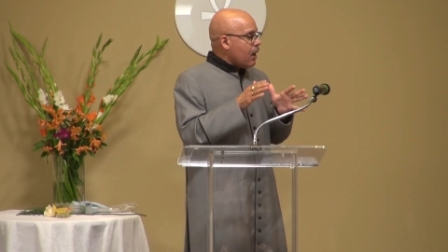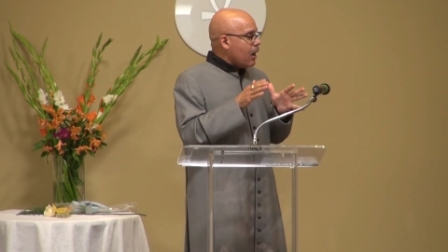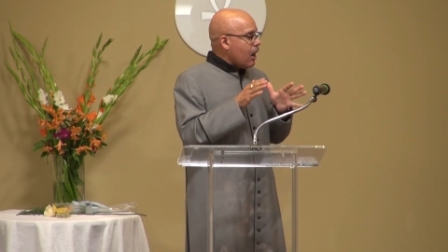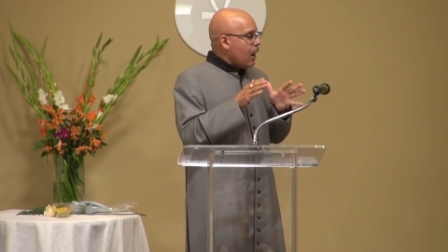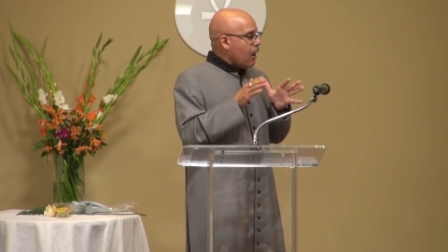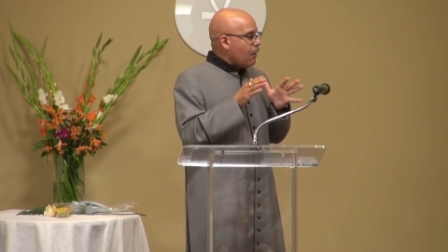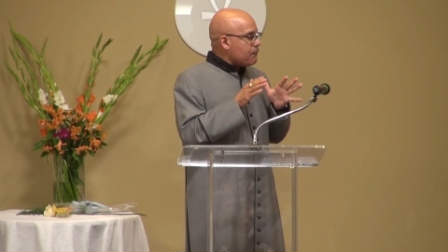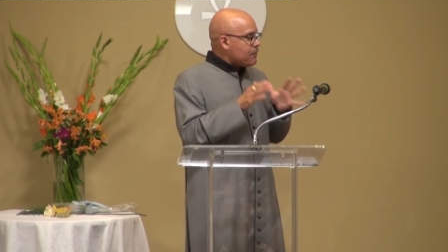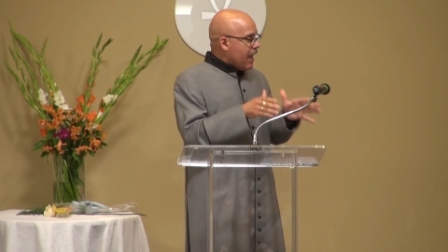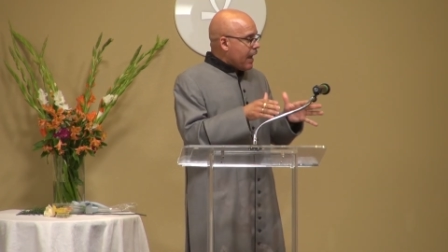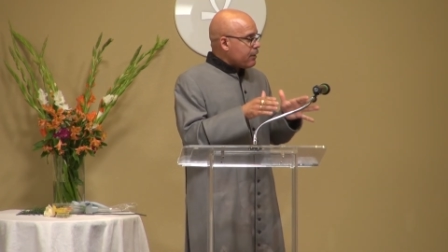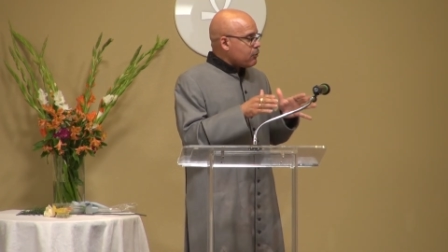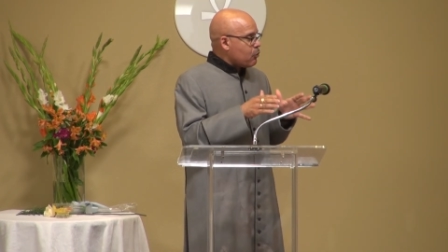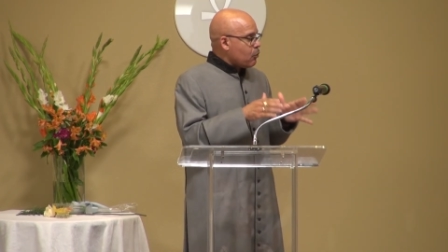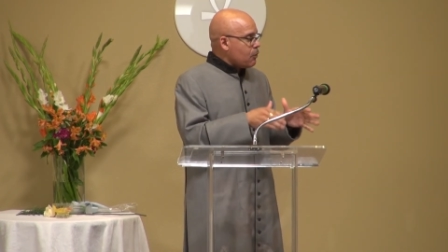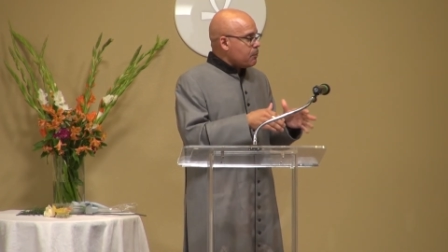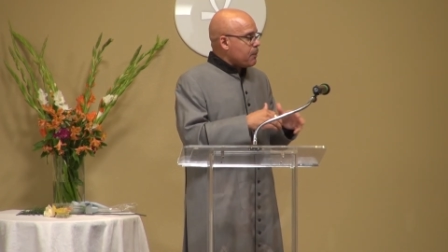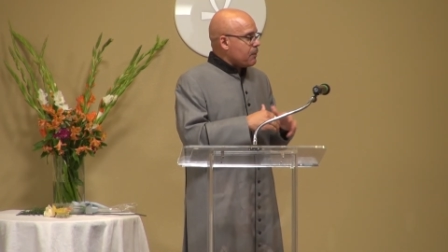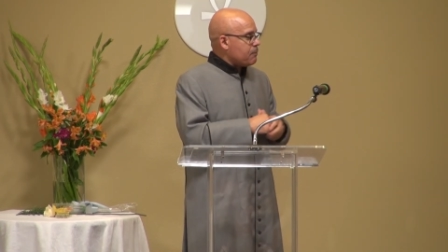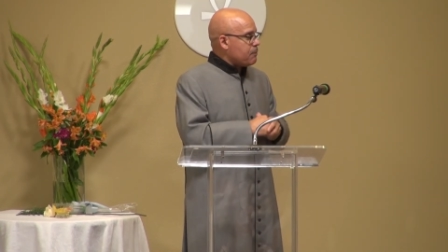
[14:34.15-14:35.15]
of that
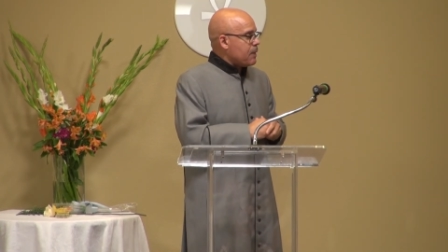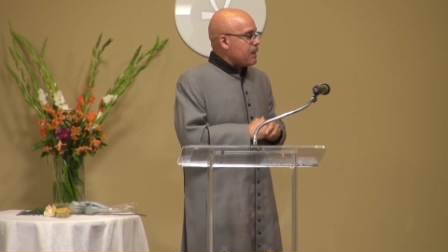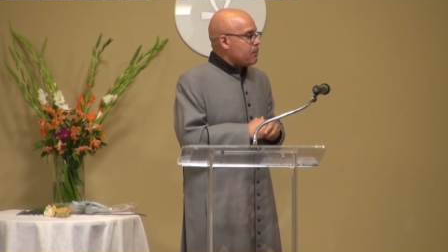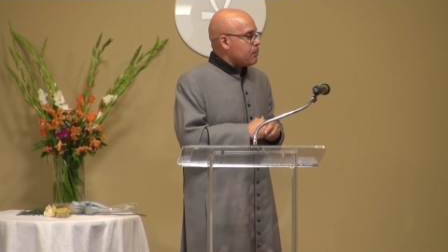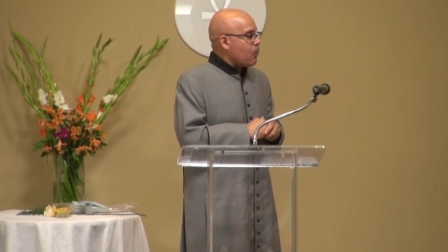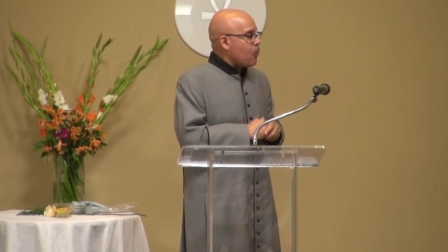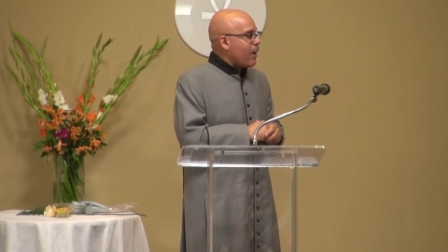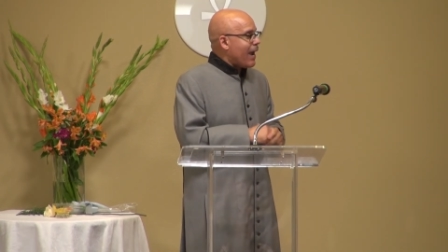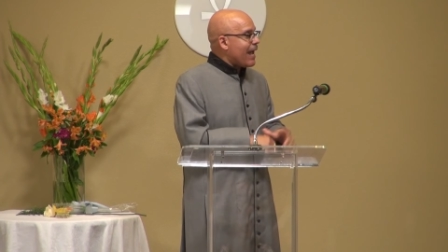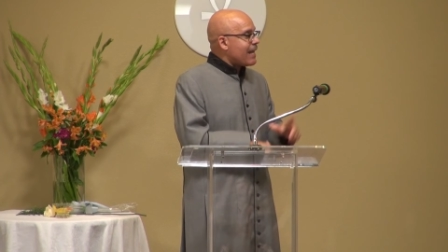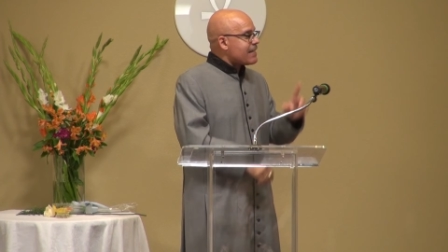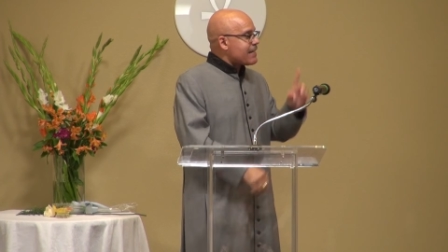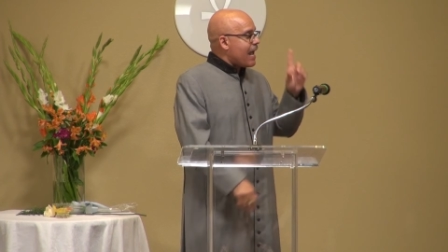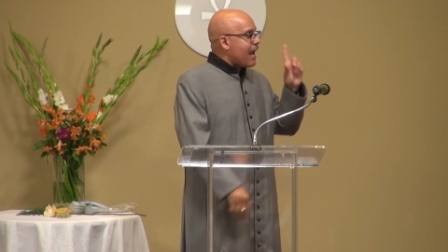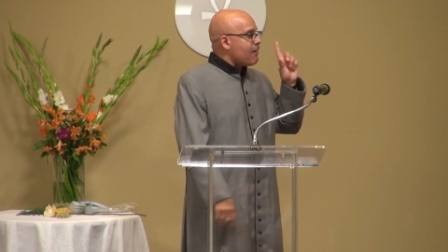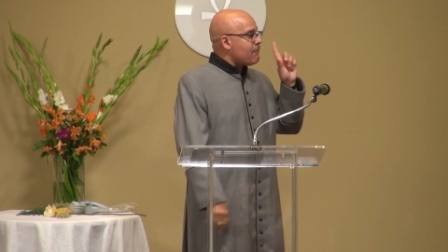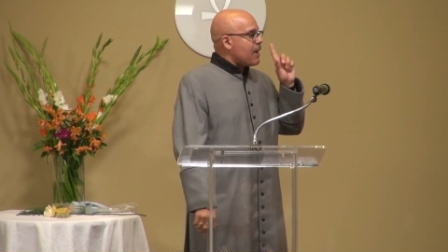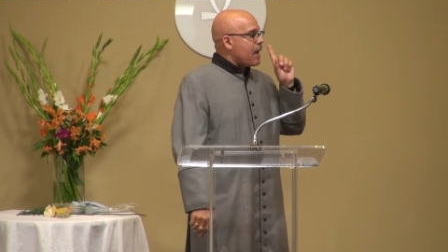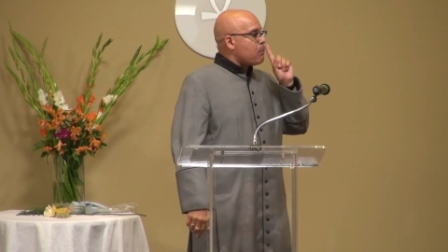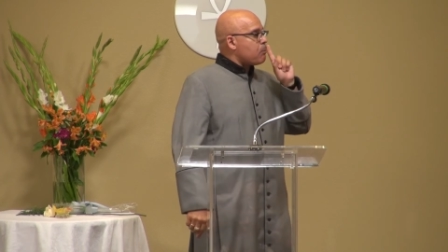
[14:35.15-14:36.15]
group of people had to
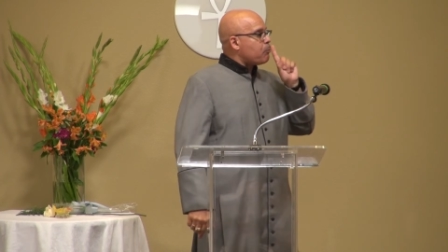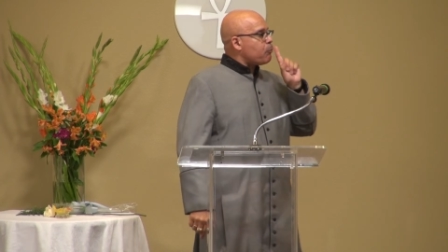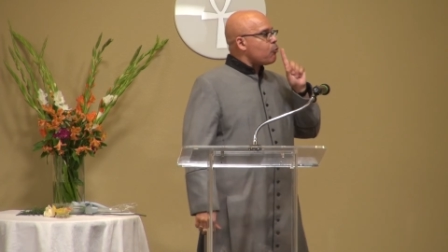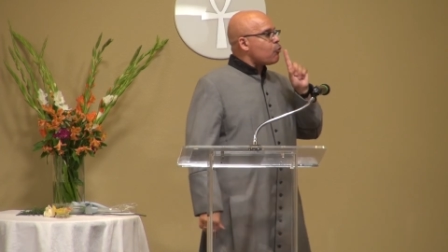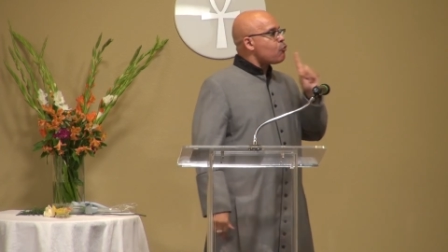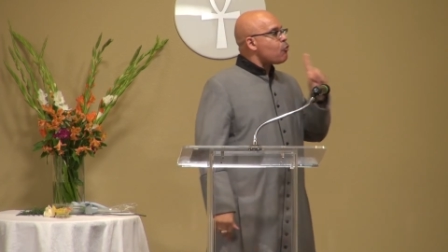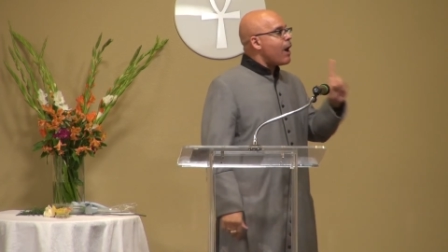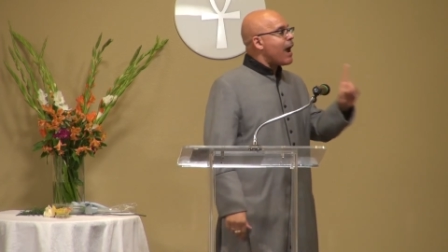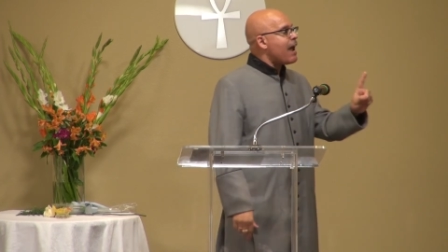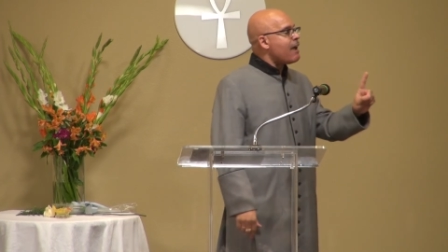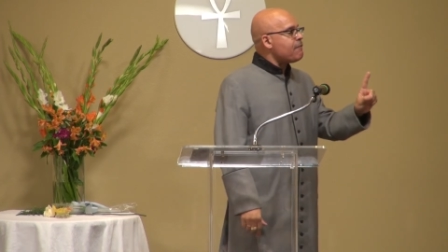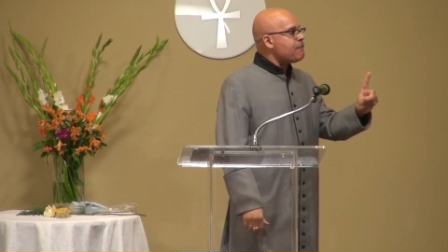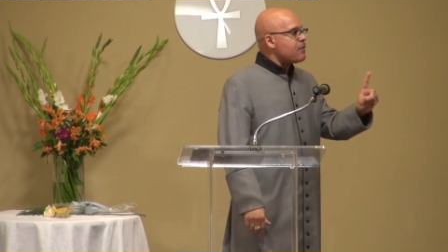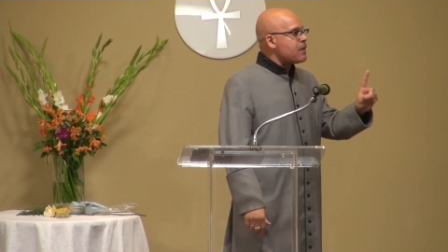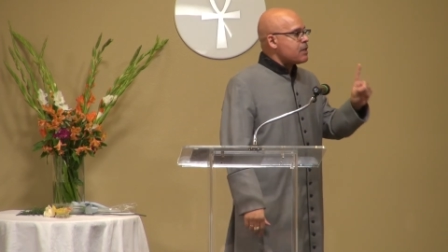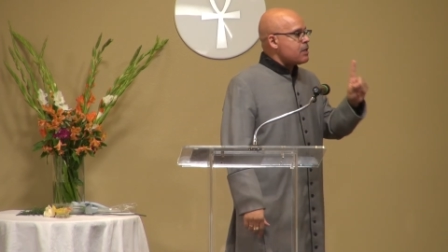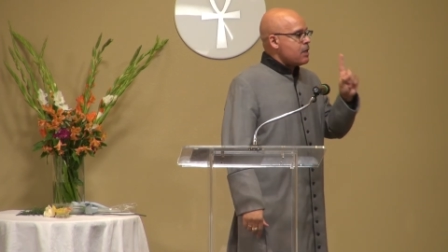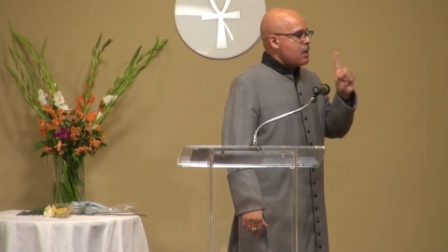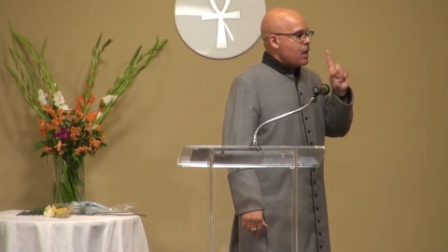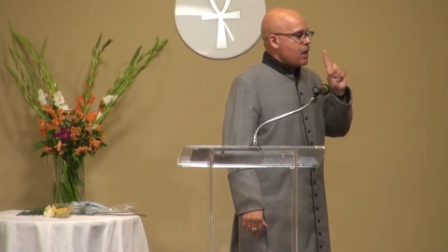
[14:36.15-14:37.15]
have a private